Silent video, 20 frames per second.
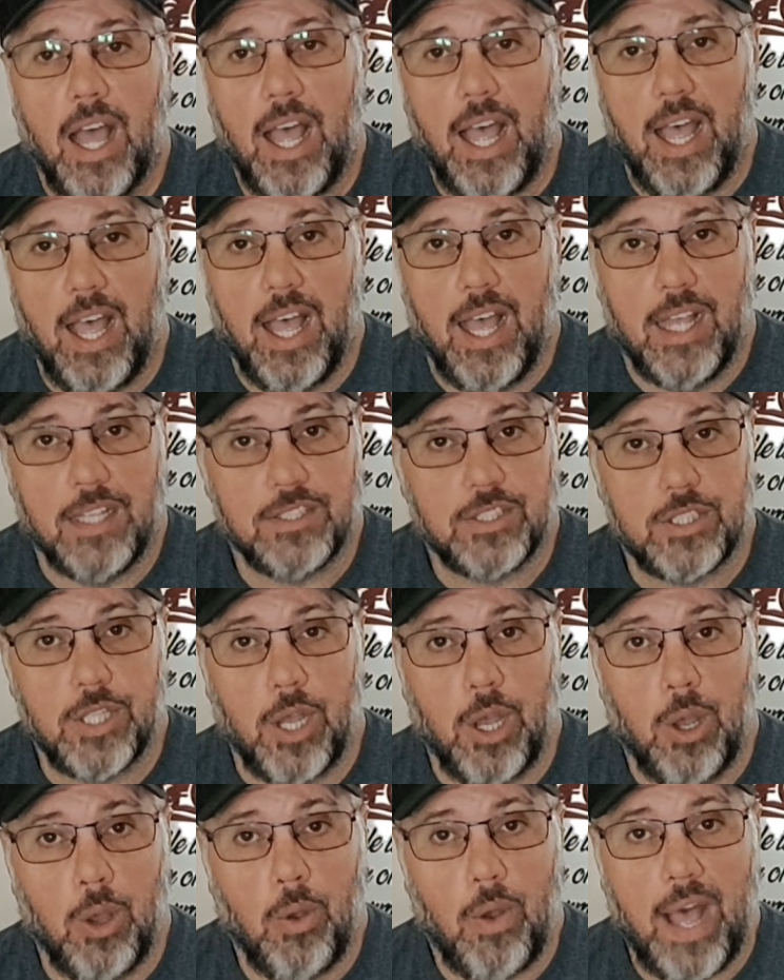
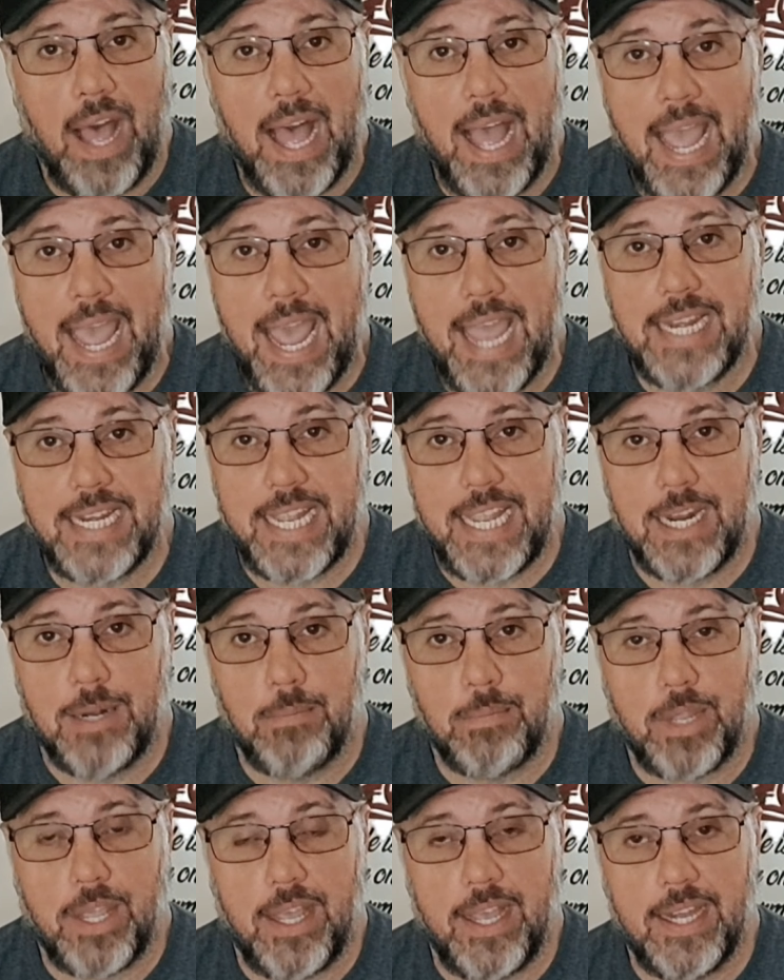so I had to get
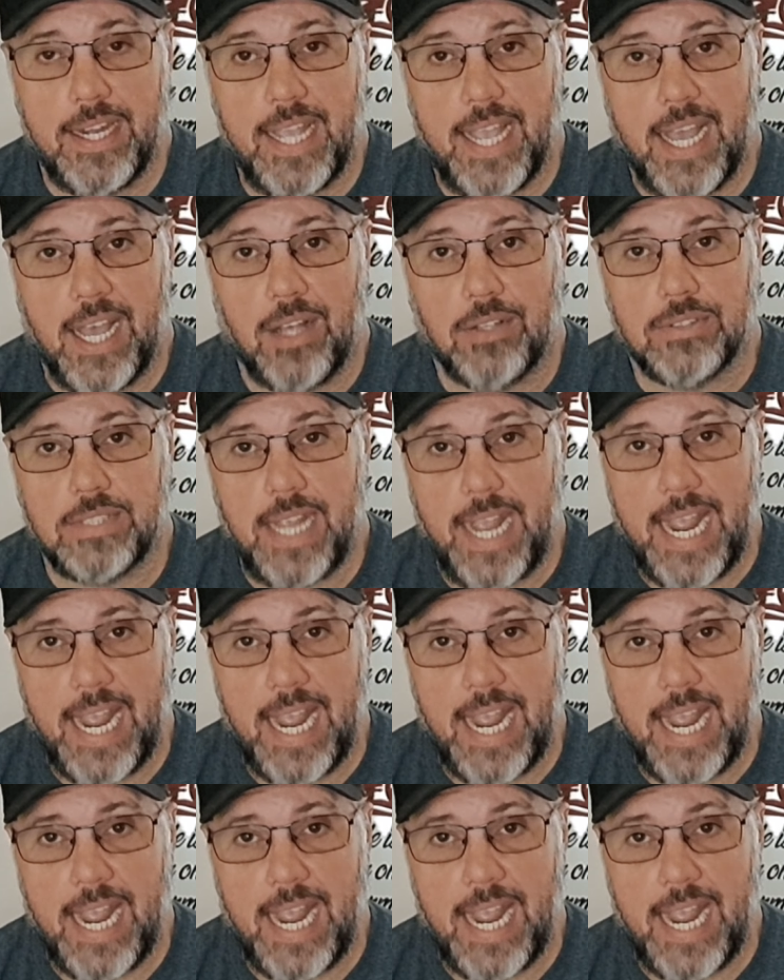them cut out.